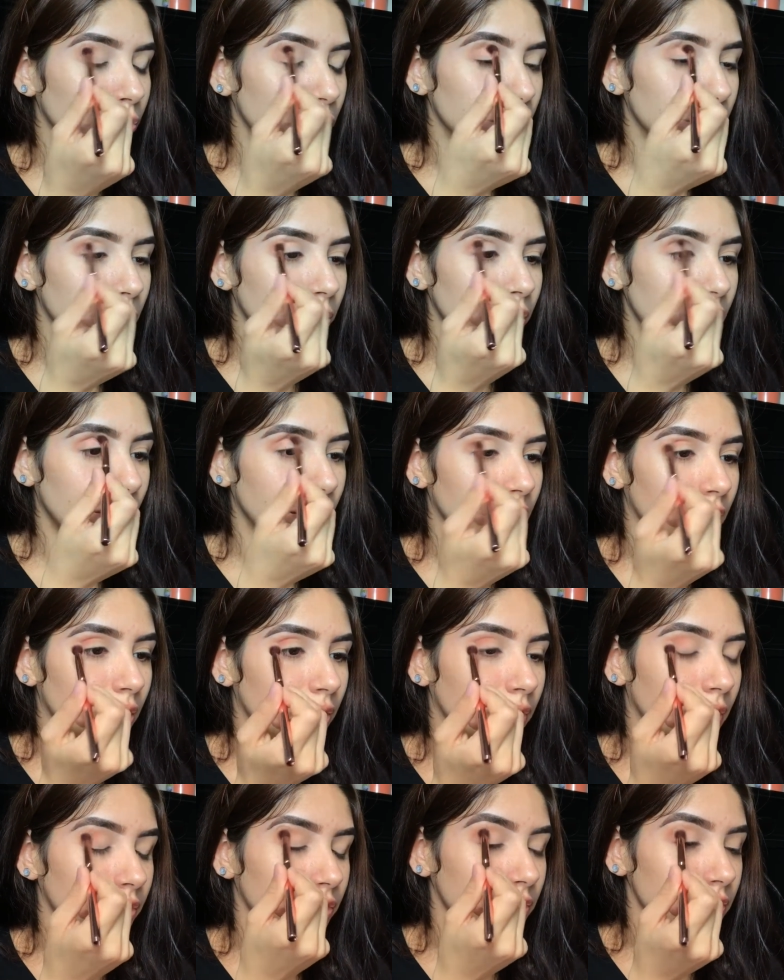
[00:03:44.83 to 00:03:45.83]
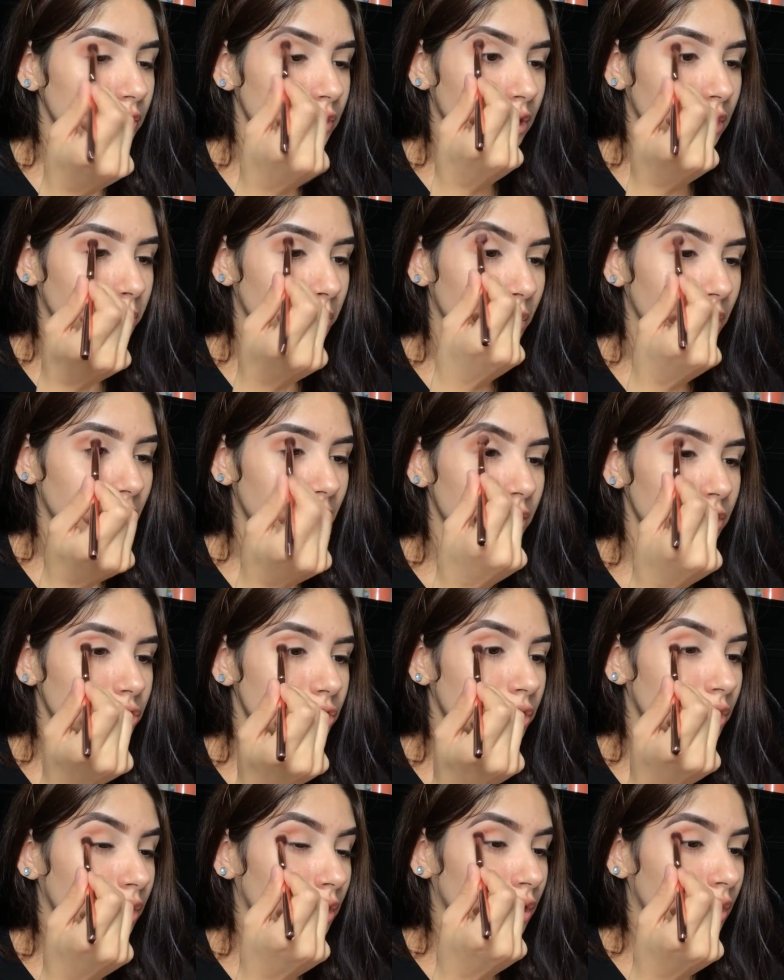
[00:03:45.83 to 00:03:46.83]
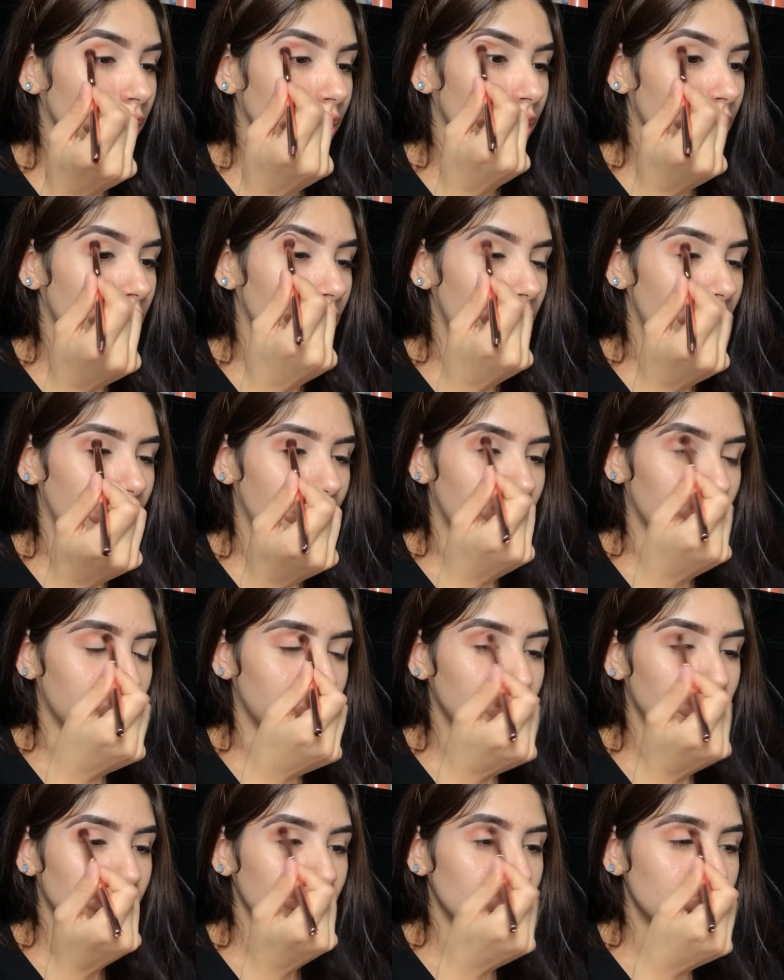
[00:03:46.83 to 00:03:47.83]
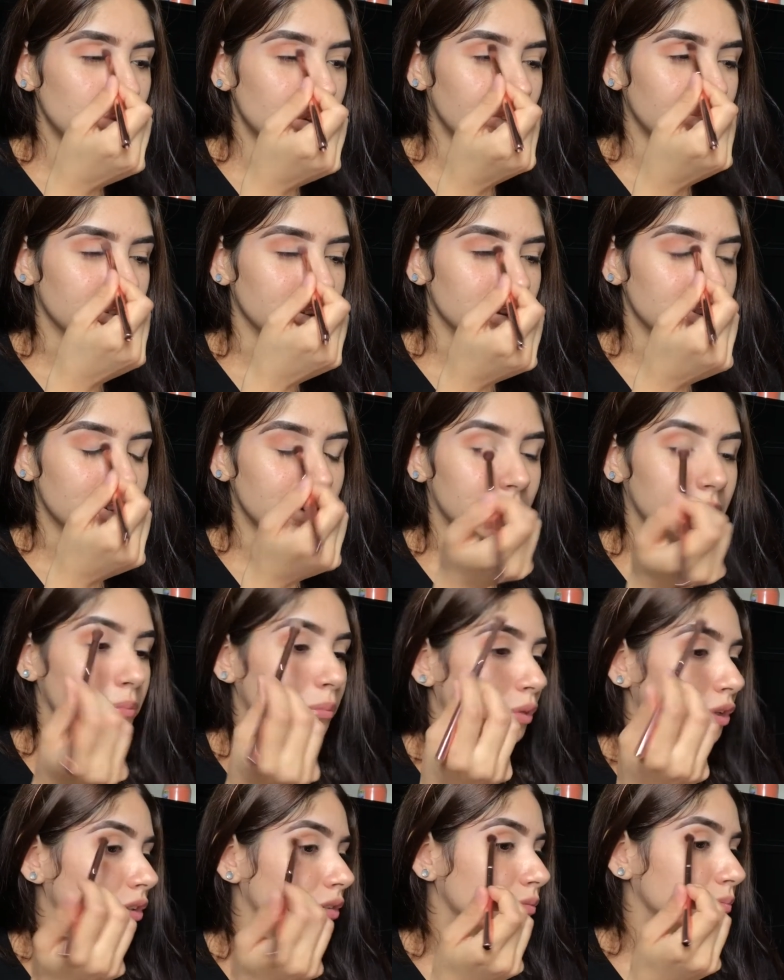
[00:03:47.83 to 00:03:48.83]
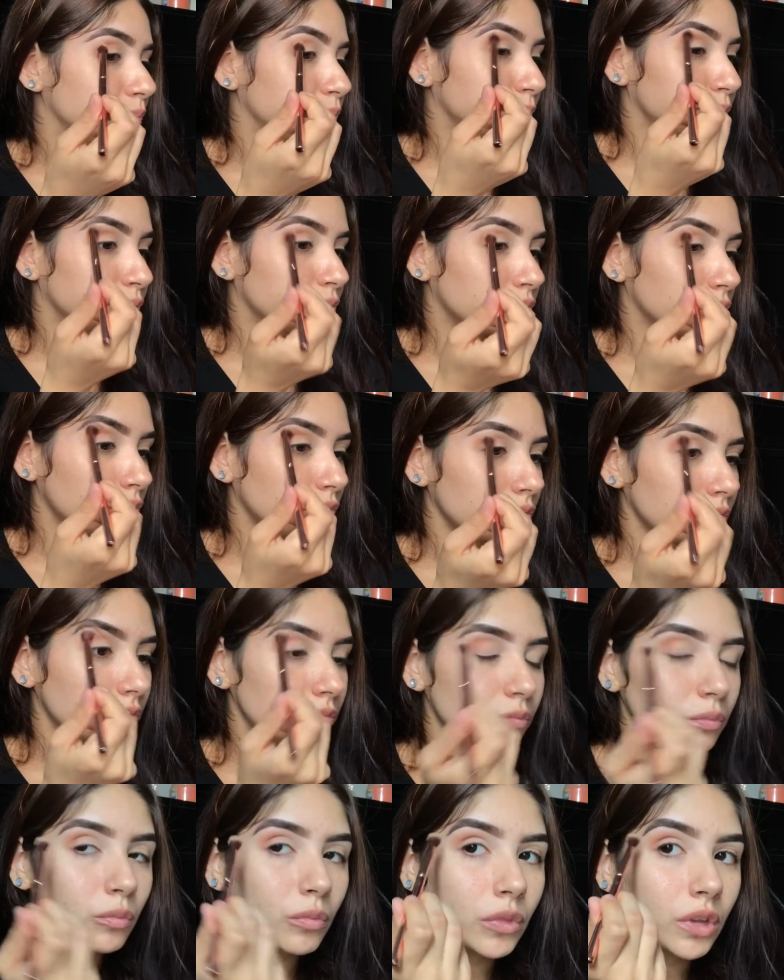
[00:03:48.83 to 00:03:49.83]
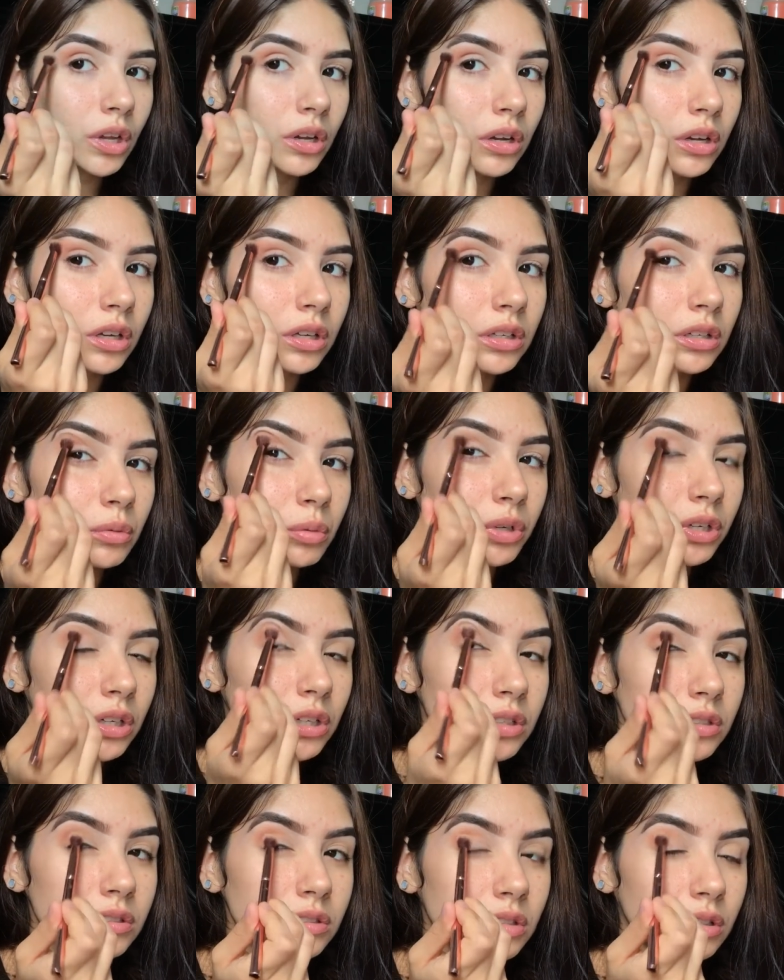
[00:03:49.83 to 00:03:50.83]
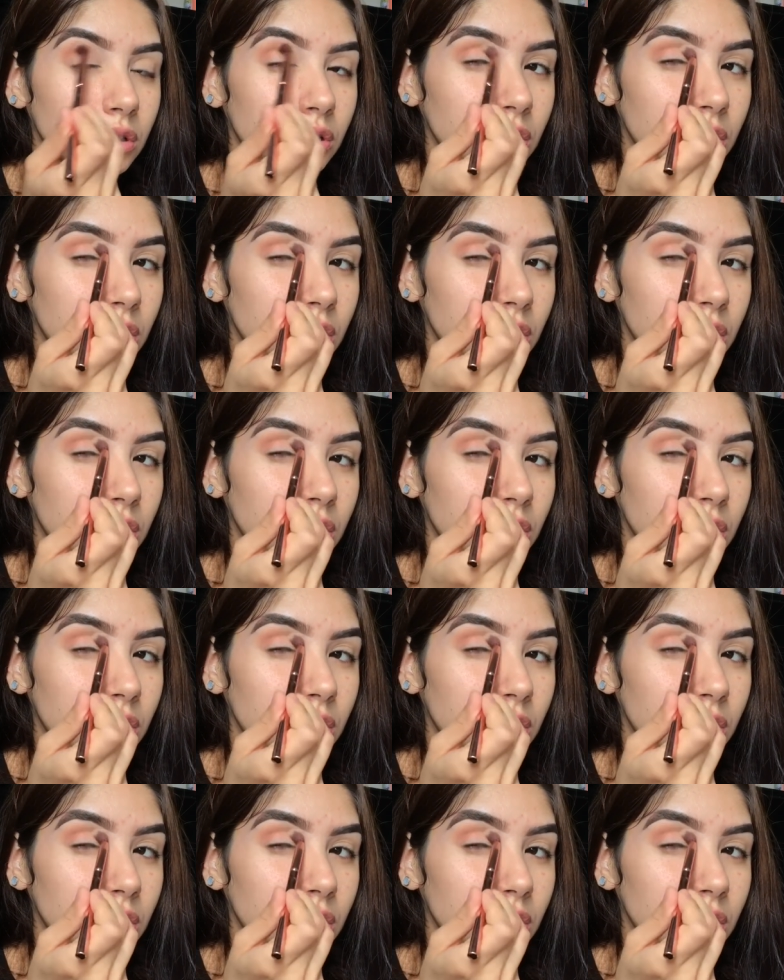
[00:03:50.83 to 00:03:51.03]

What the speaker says: We were like around the same age, and we were cool at the time. But anyways,